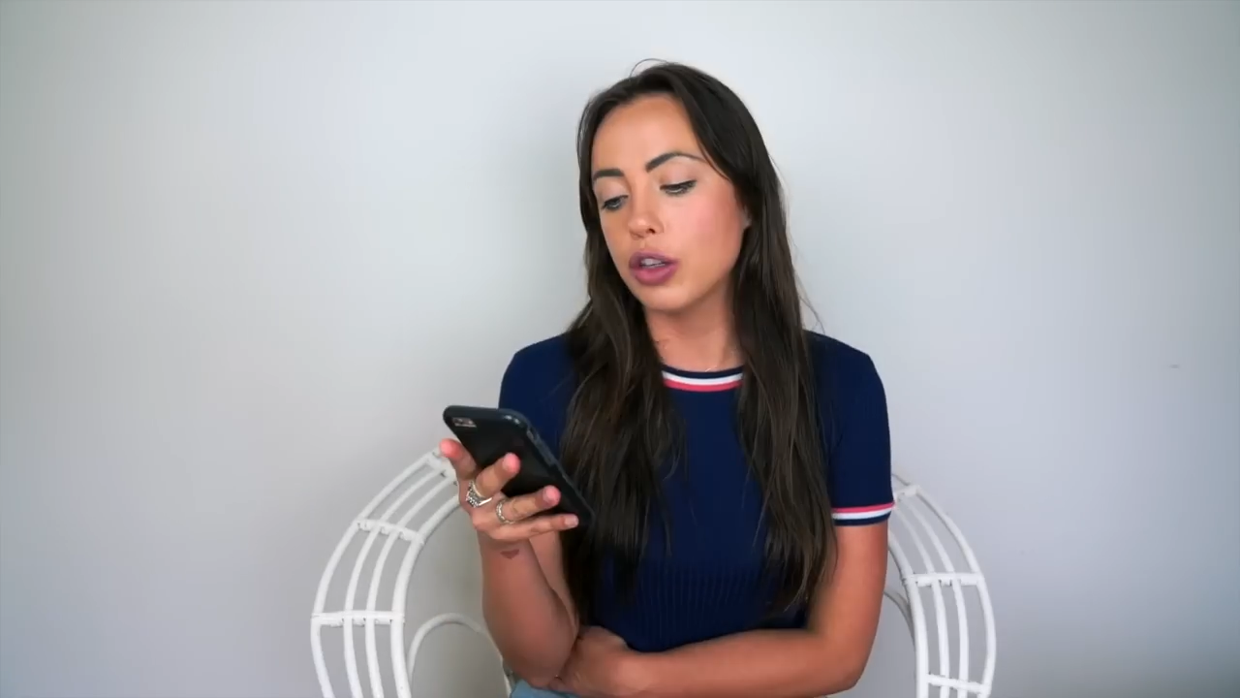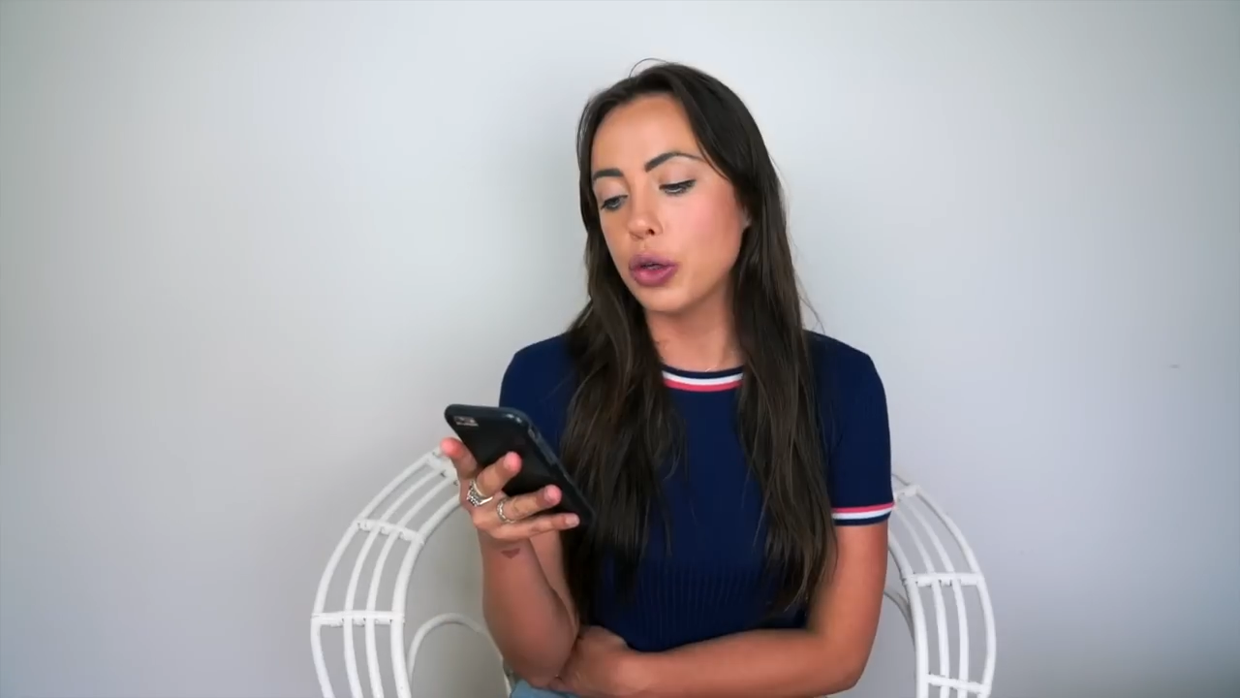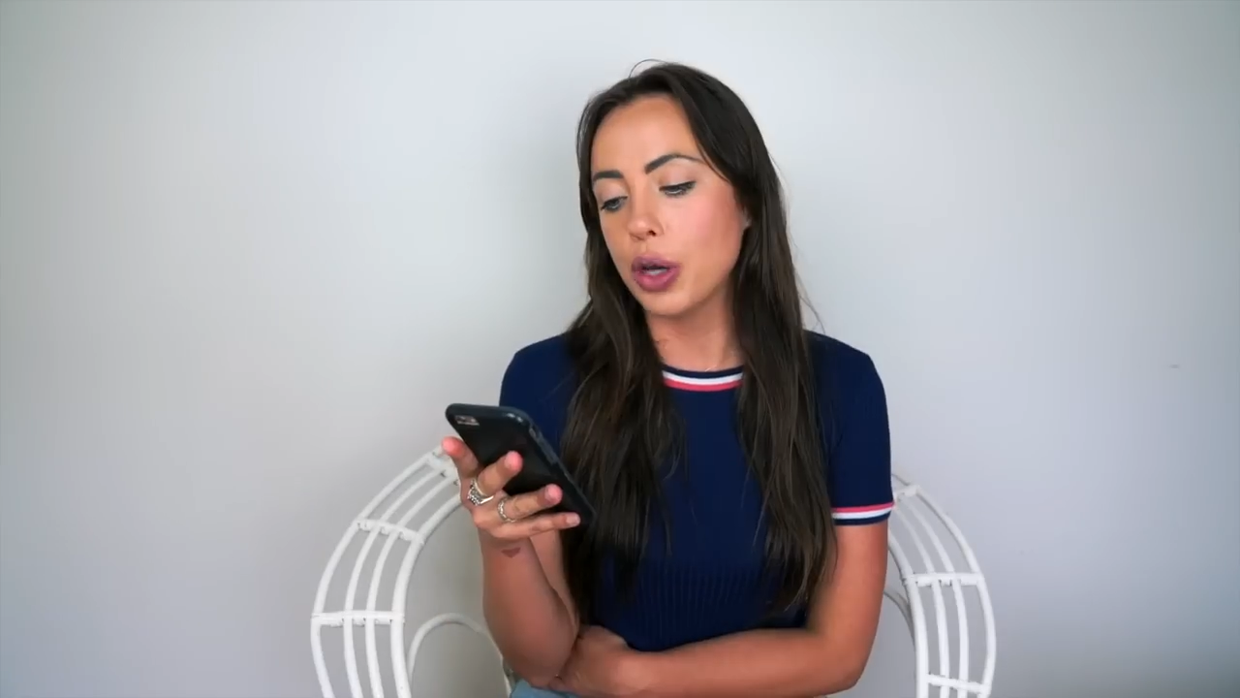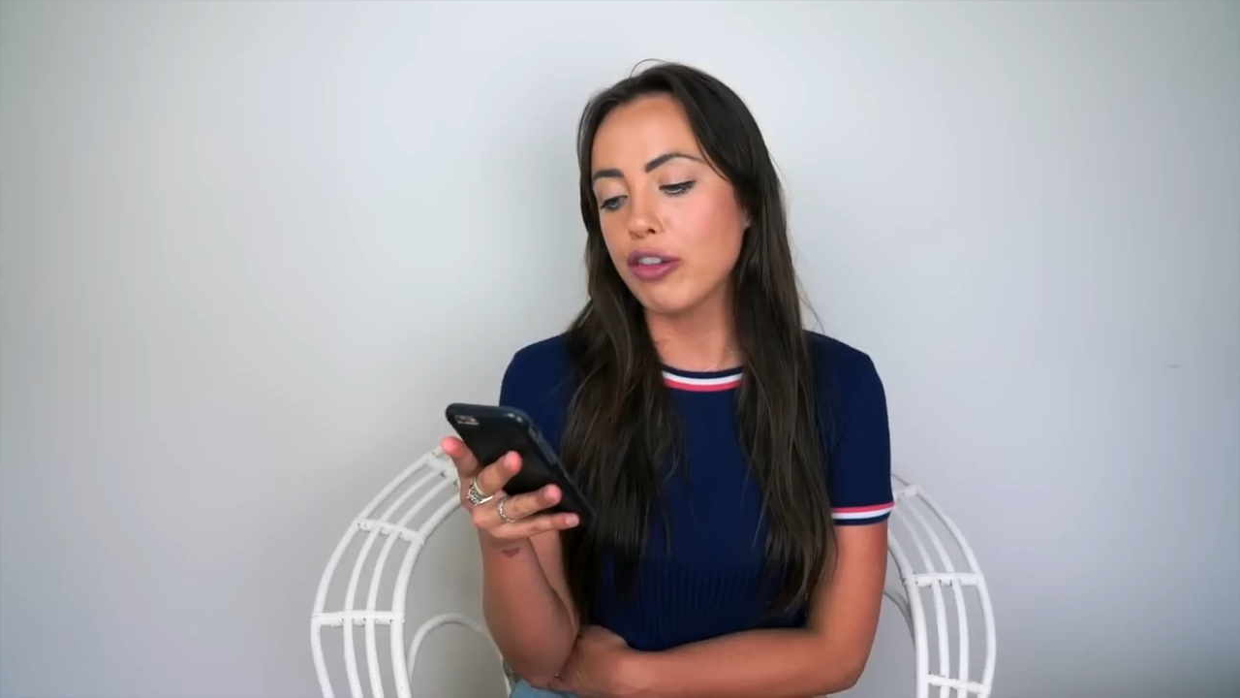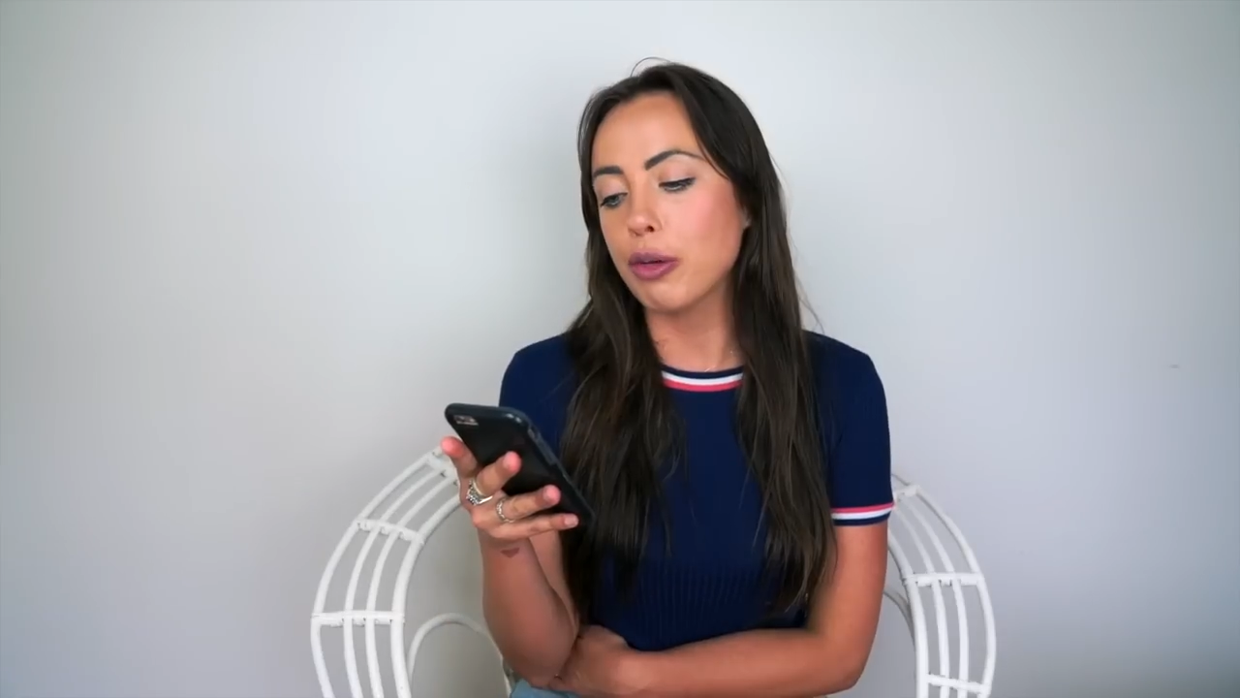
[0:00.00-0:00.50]

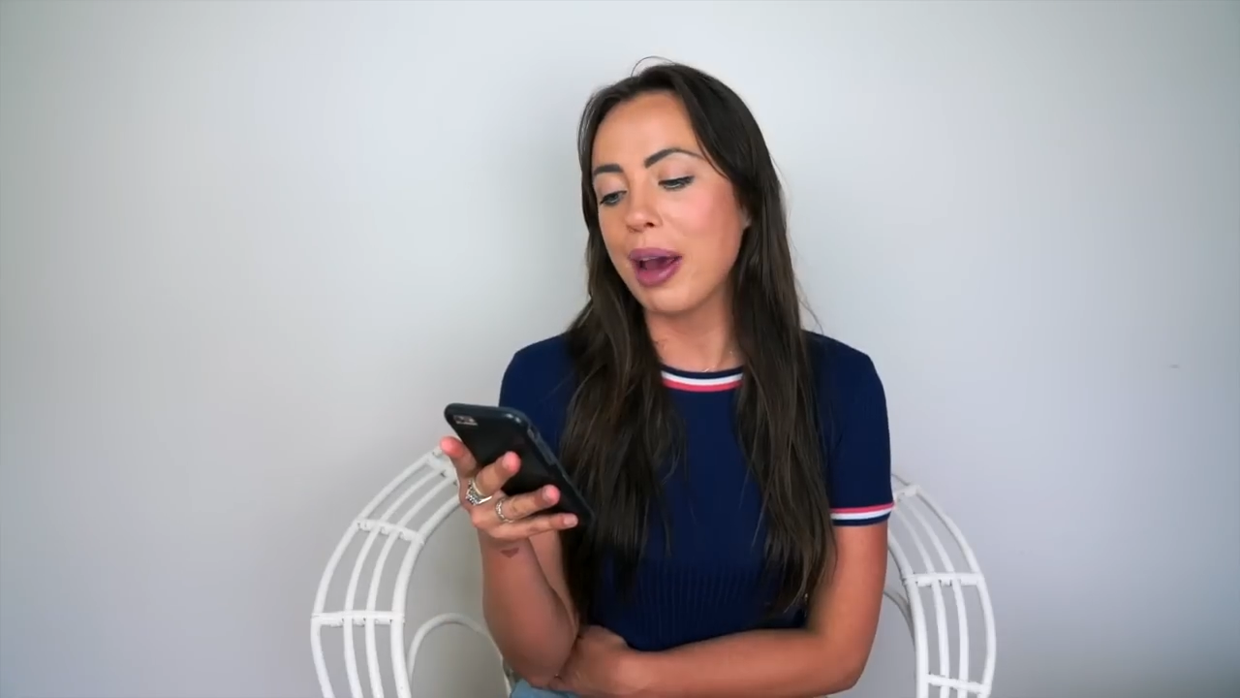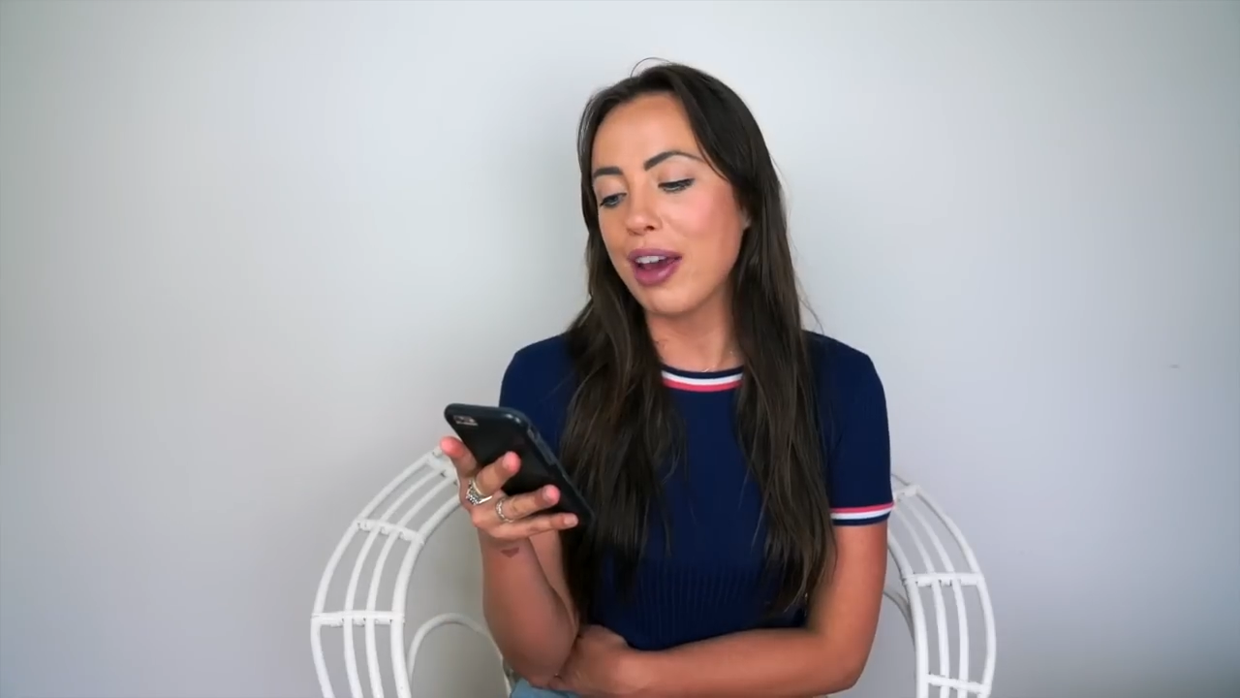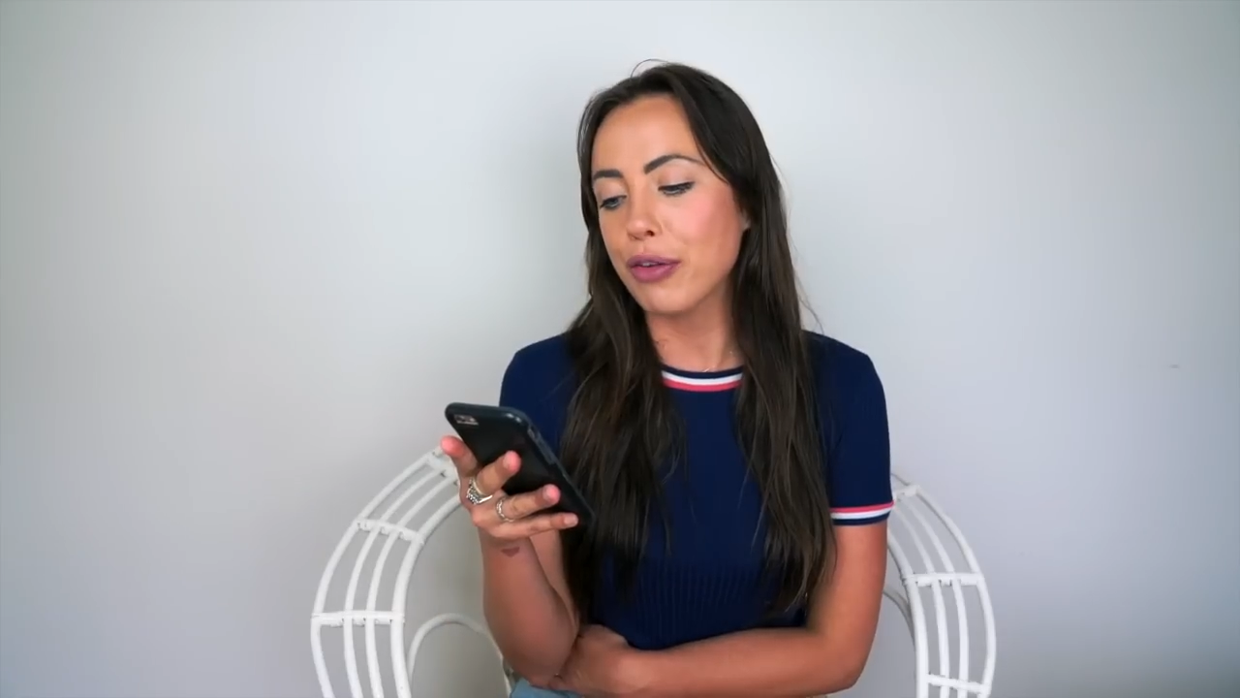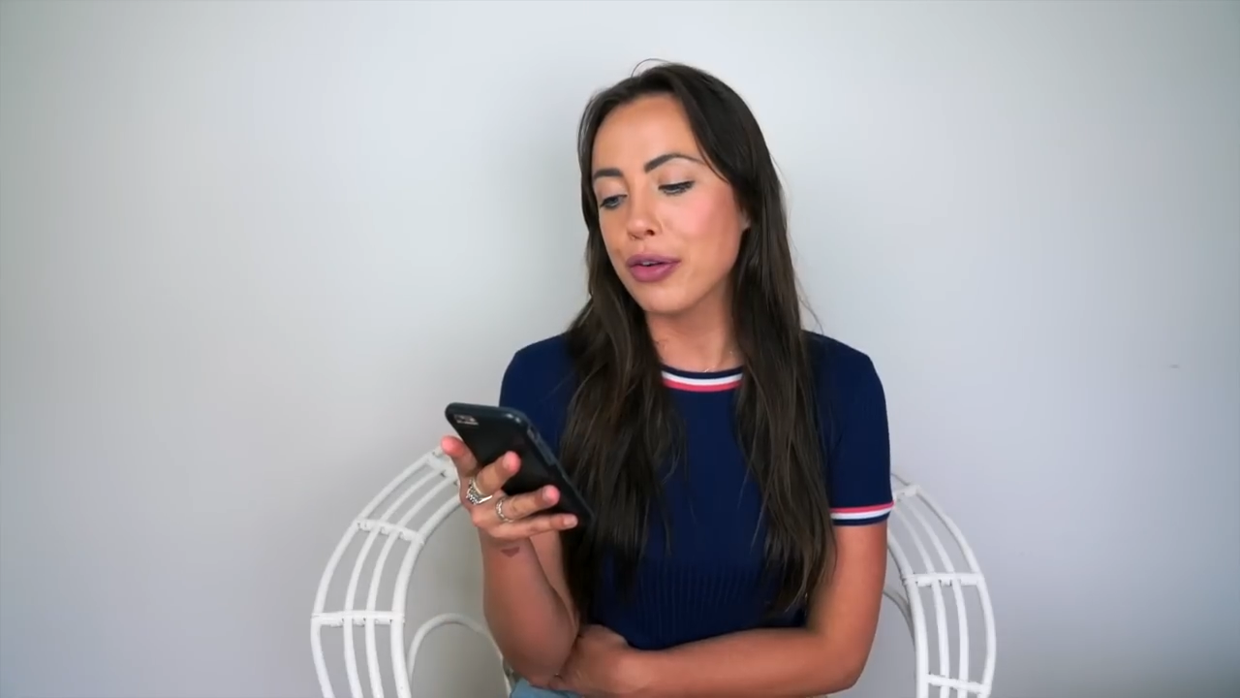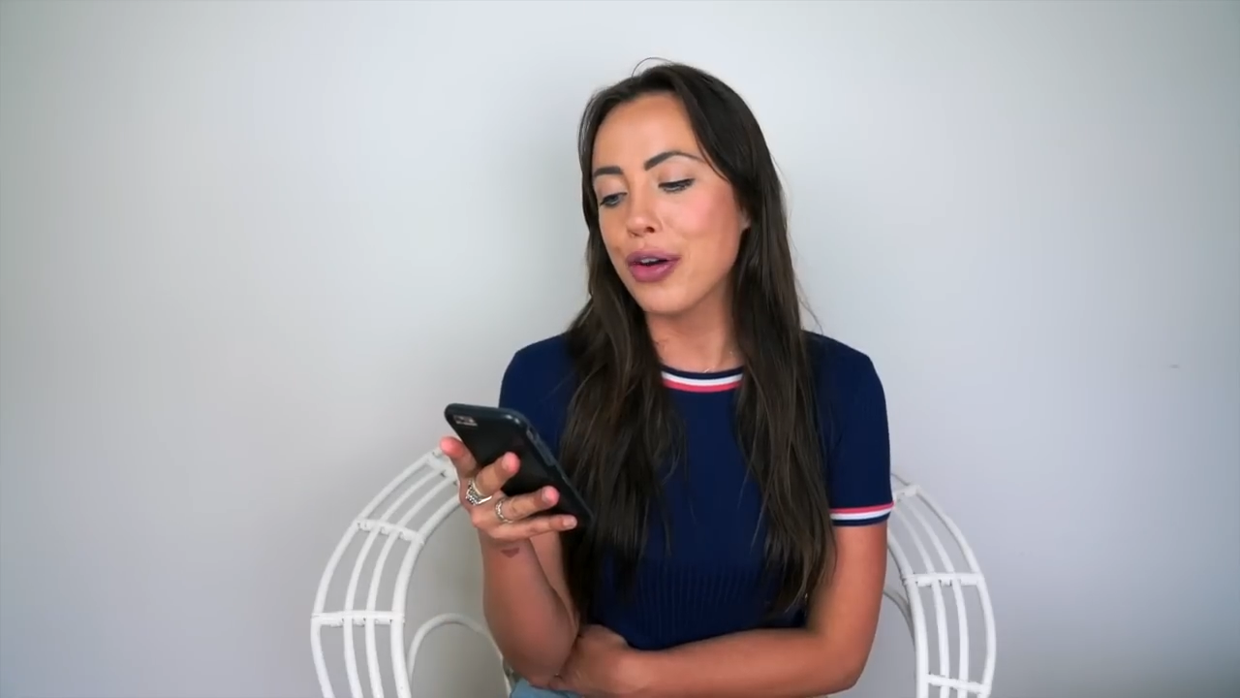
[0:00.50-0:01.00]
Do you have to
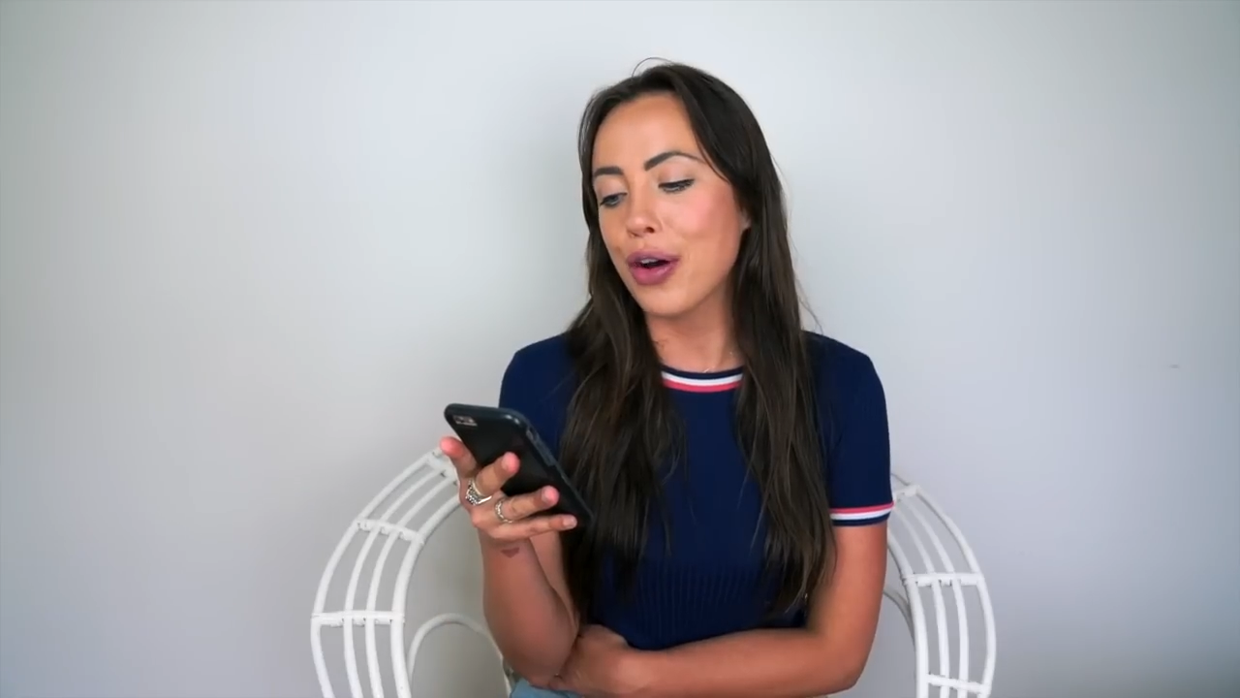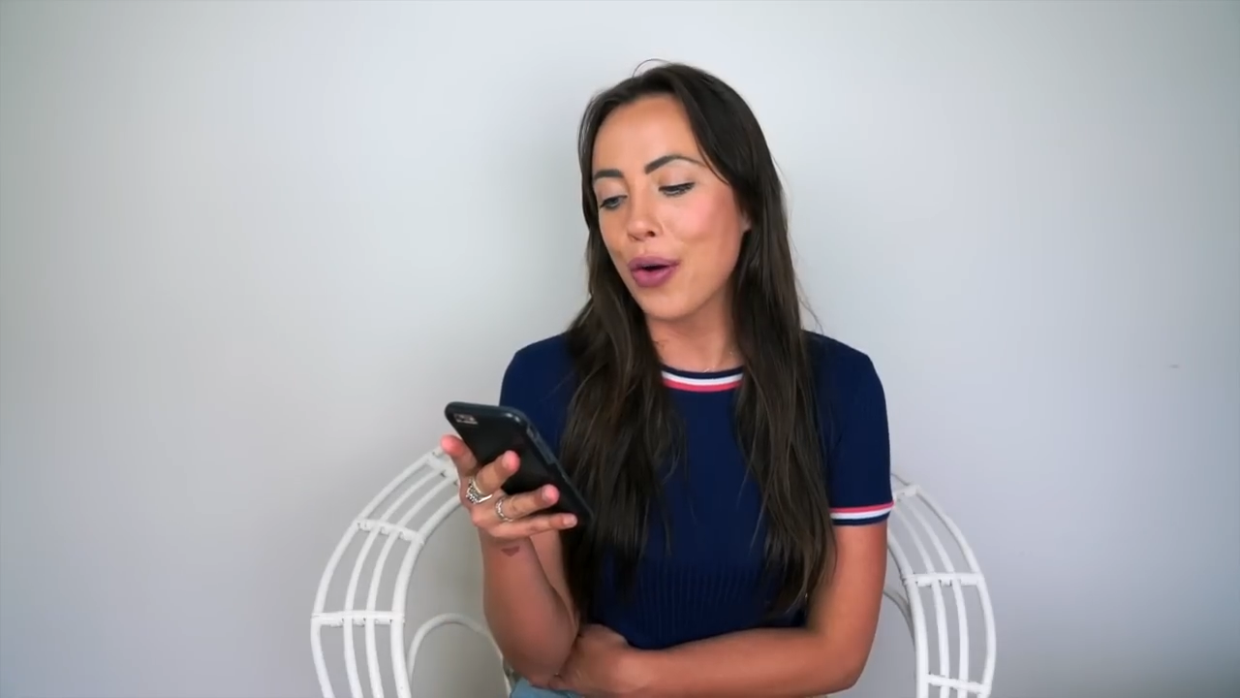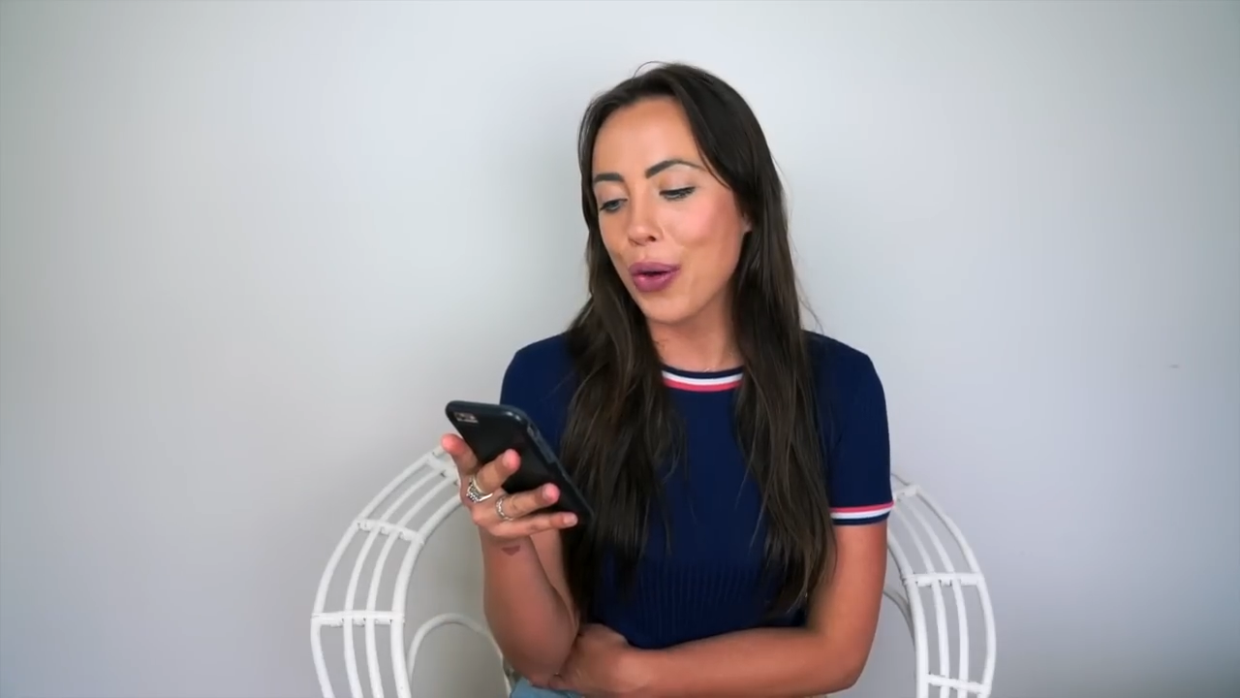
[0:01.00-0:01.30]
pay for an